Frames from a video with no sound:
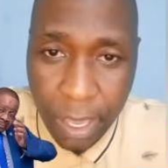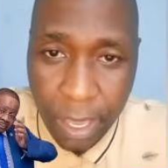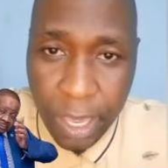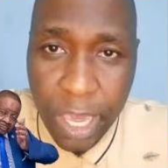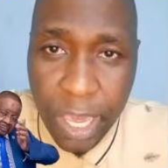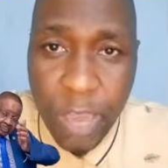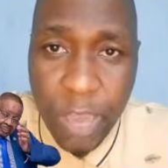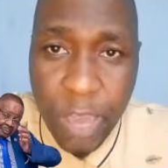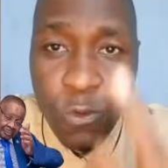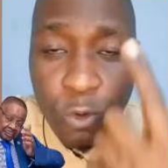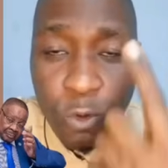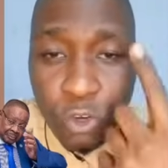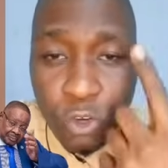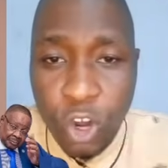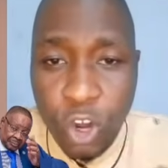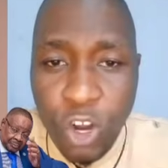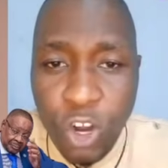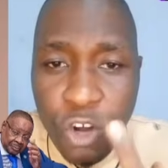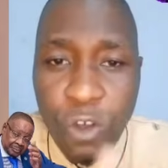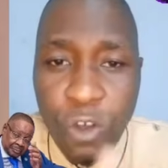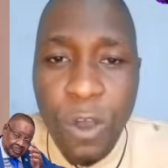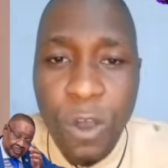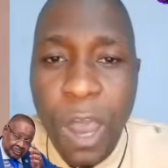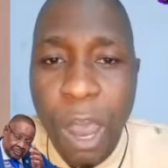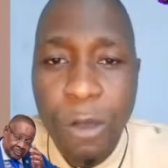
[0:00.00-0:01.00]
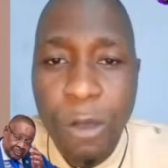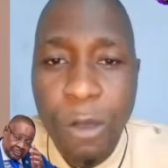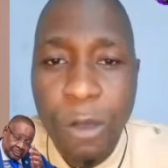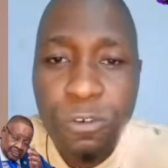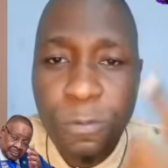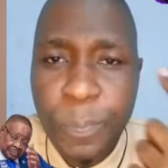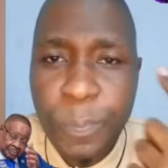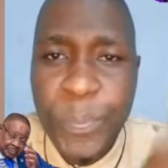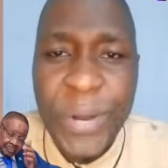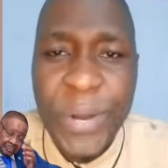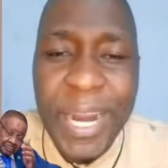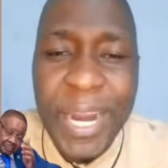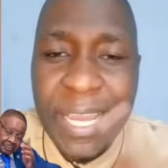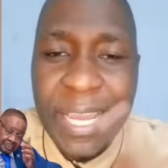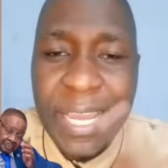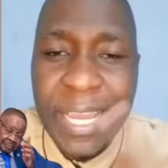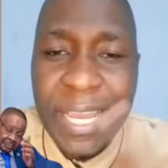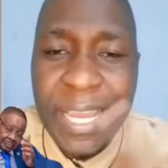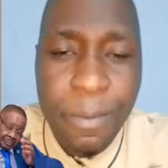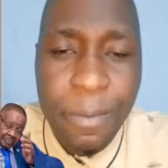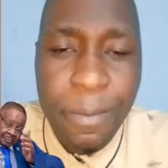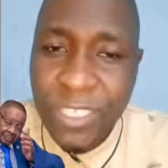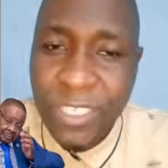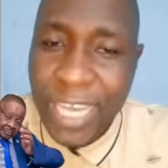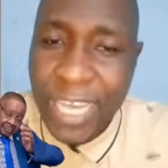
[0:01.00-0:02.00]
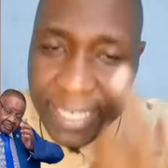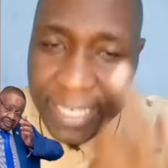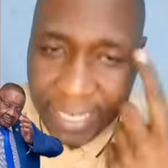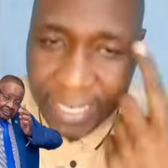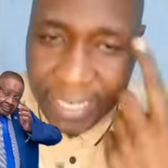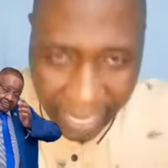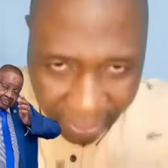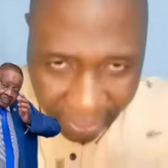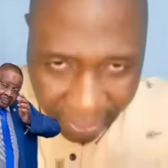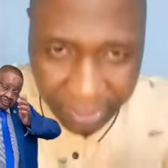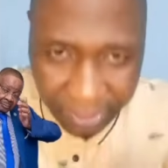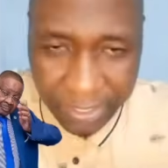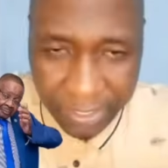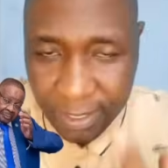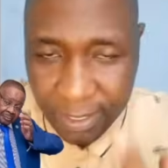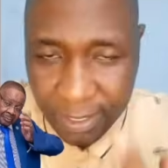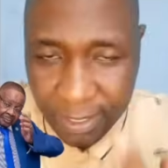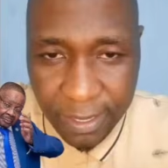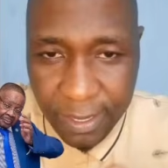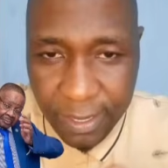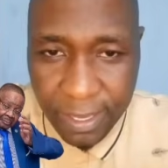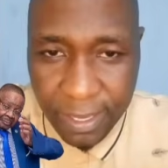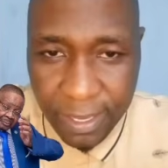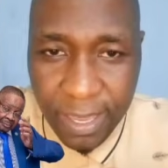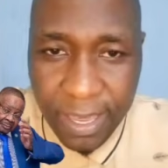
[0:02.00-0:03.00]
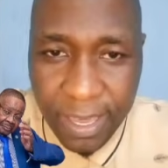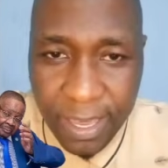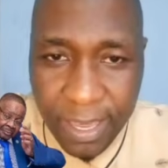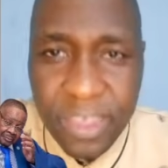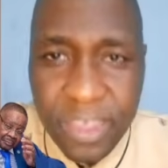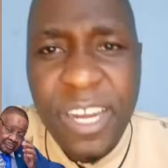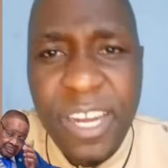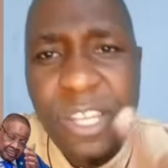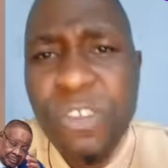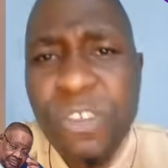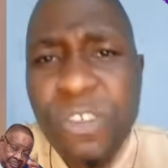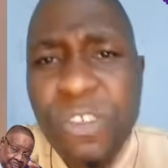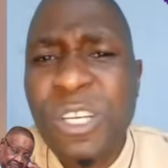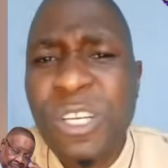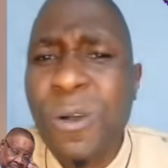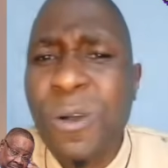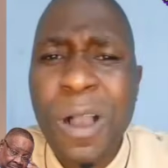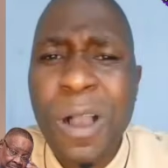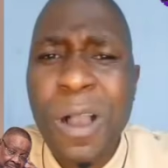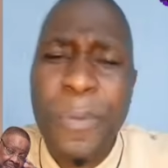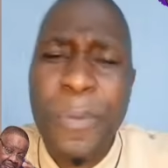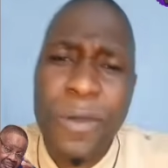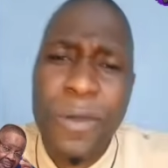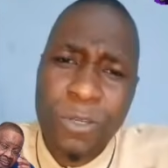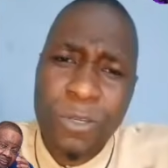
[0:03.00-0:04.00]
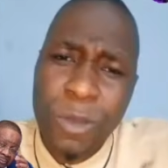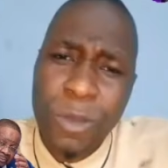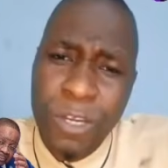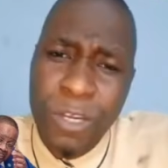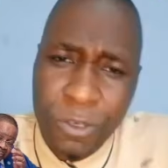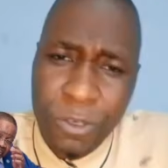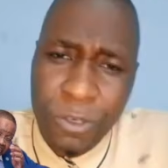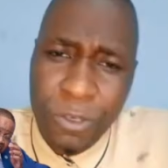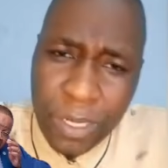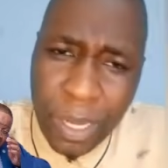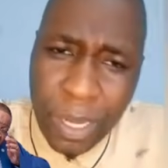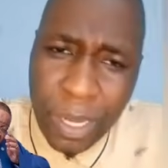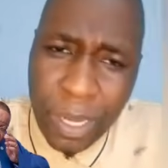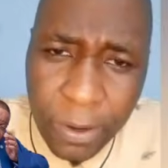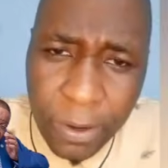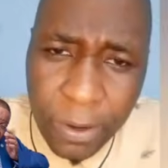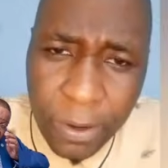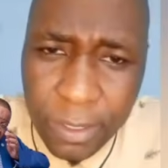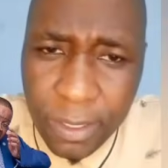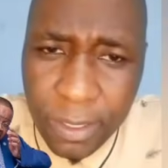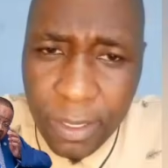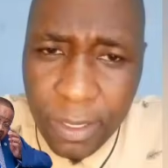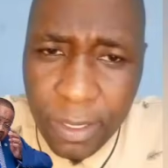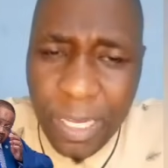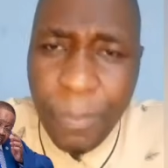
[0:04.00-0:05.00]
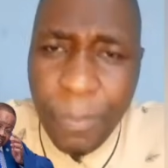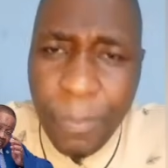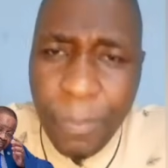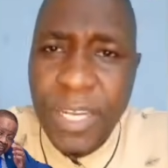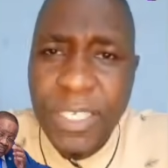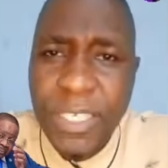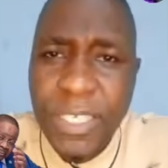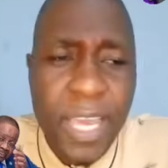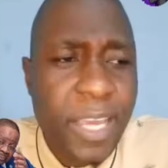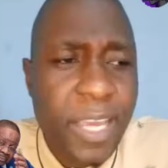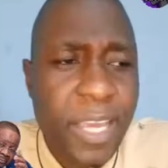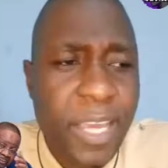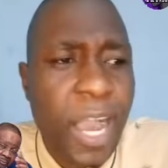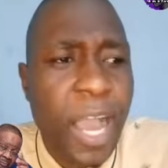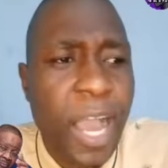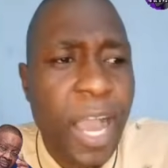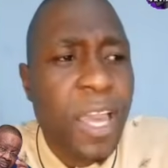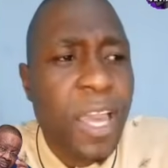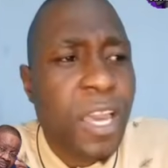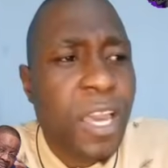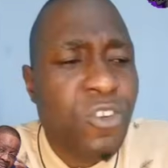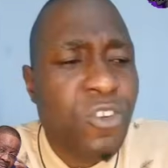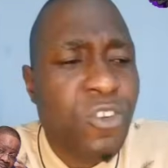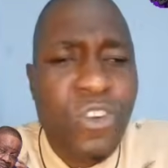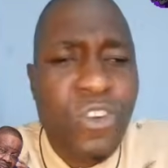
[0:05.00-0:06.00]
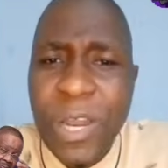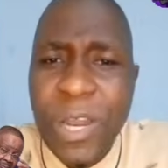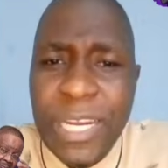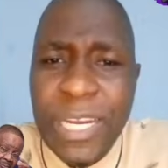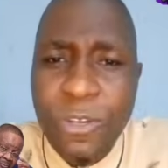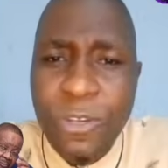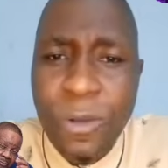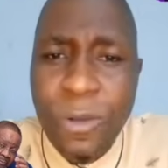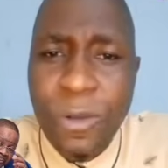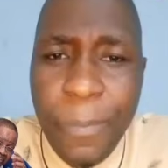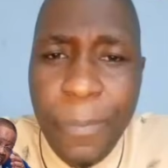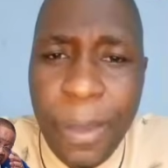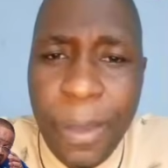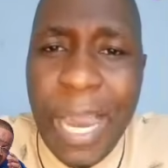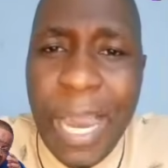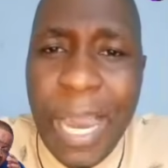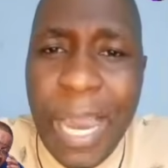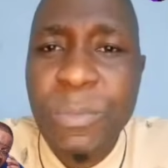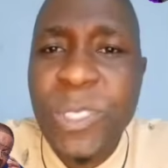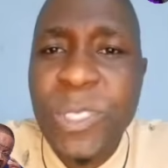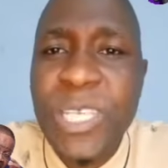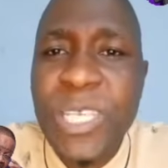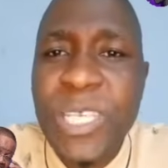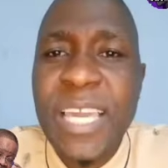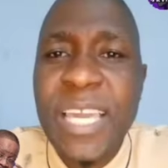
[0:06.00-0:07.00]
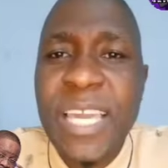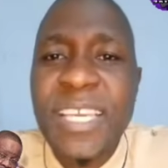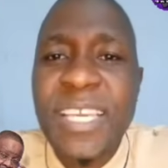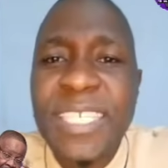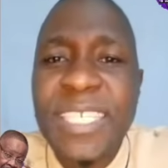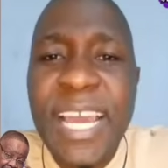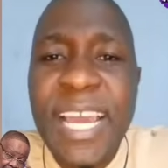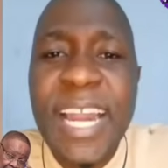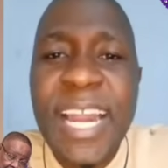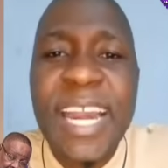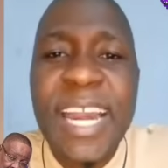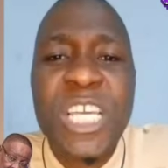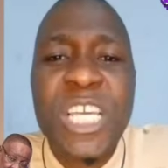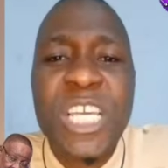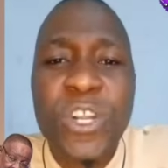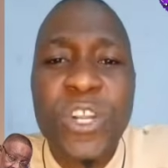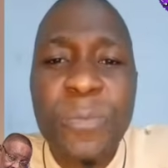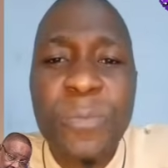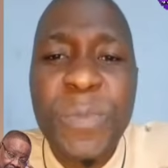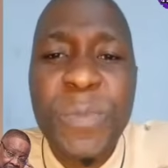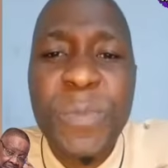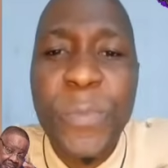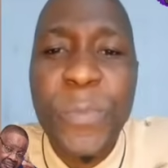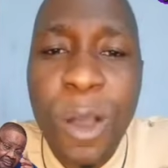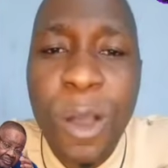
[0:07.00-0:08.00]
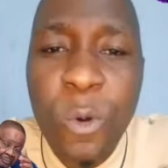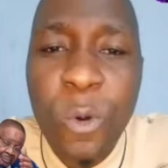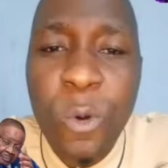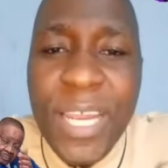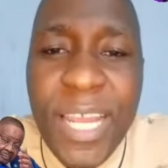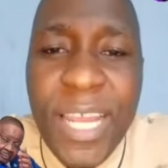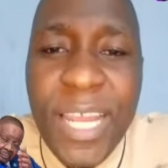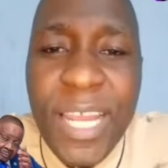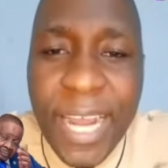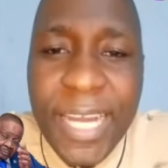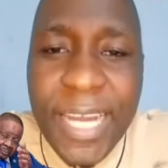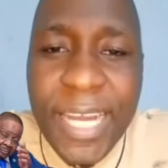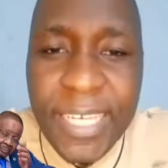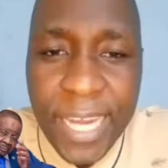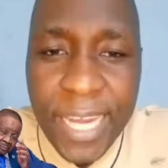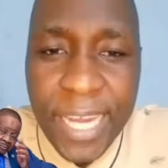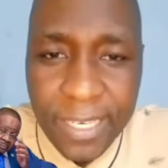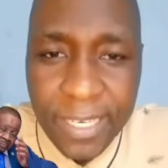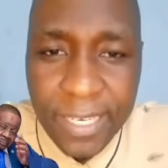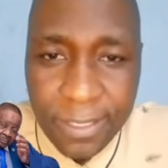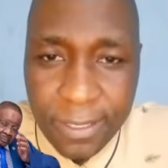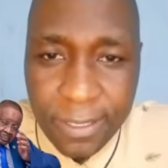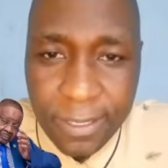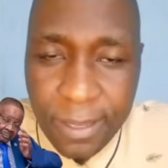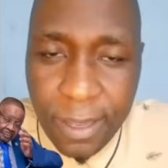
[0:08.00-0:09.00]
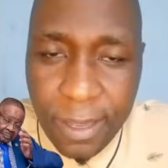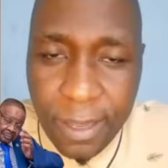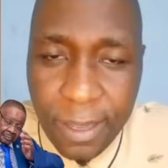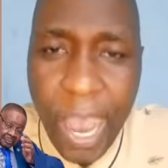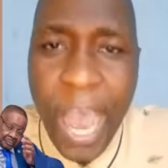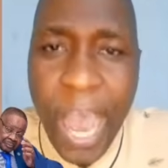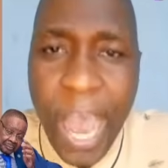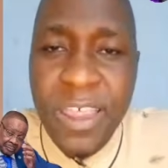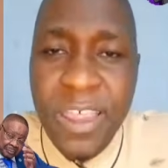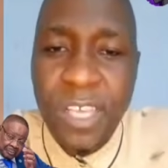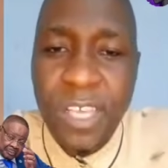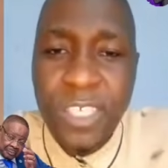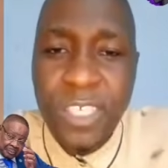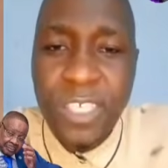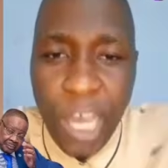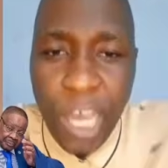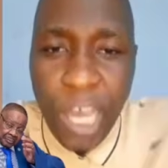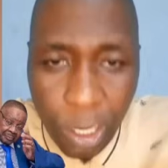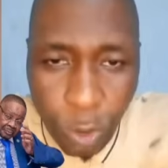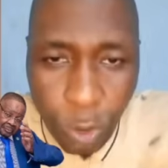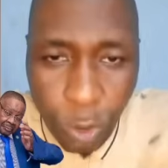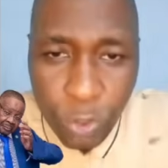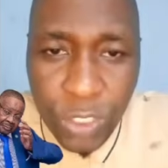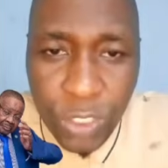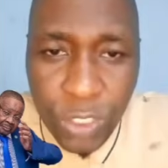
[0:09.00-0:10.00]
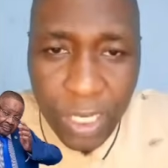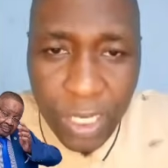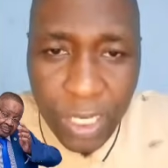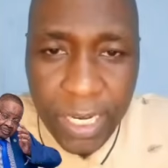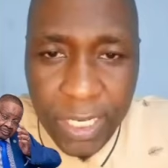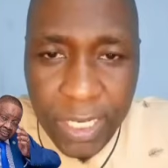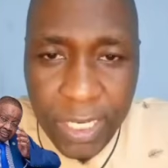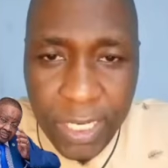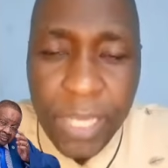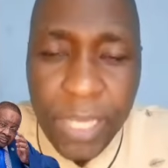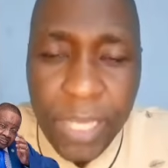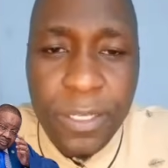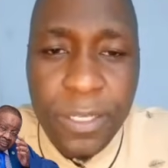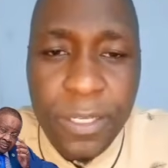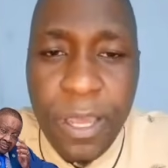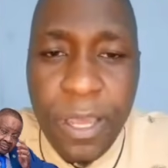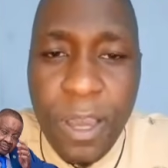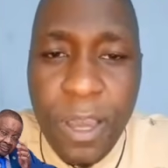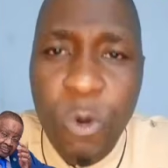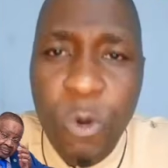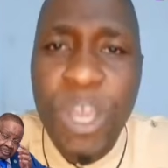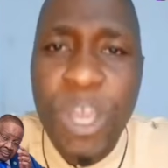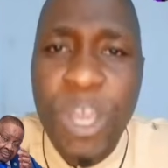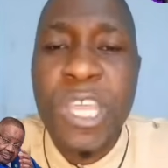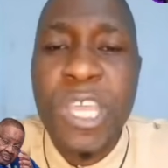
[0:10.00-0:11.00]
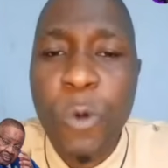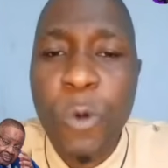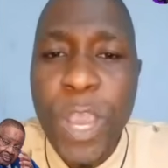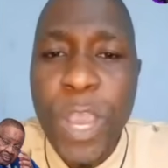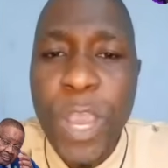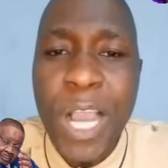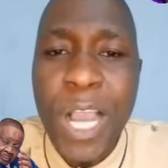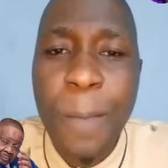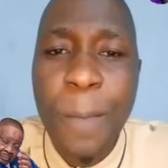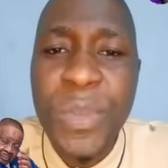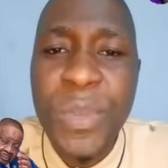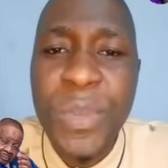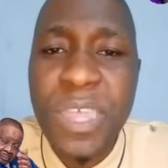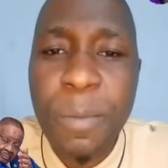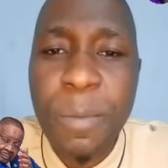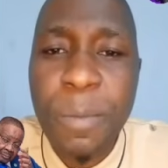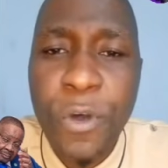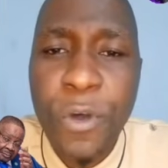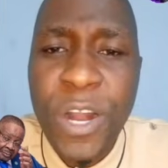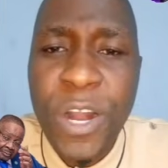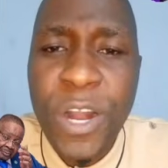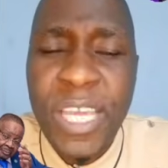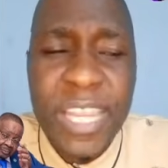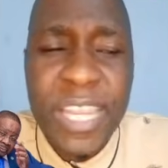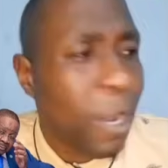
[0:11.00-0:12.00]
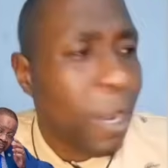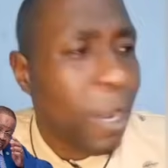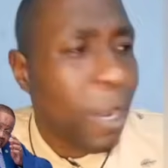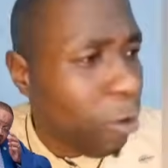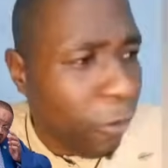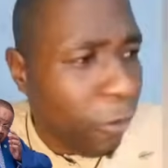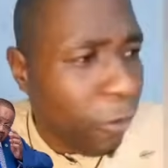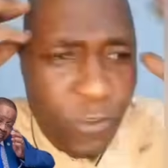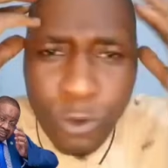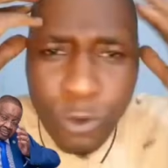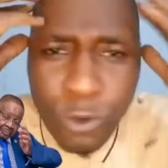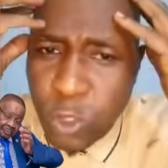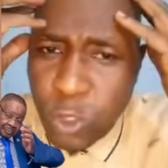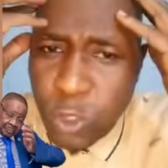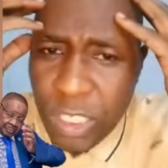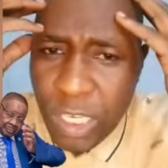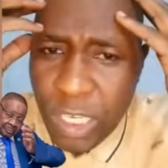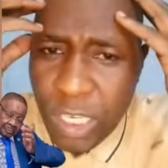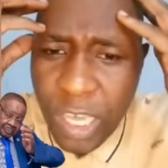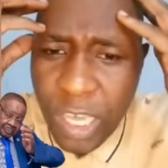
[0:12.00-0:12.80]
If you don't know how to play games at night, then don't talk about what you're talking about. Someone is saying, you know what I talk about? I'm saying this erection, people are winning at night. Others are losing at night. When they wake up in the morning, they're confused.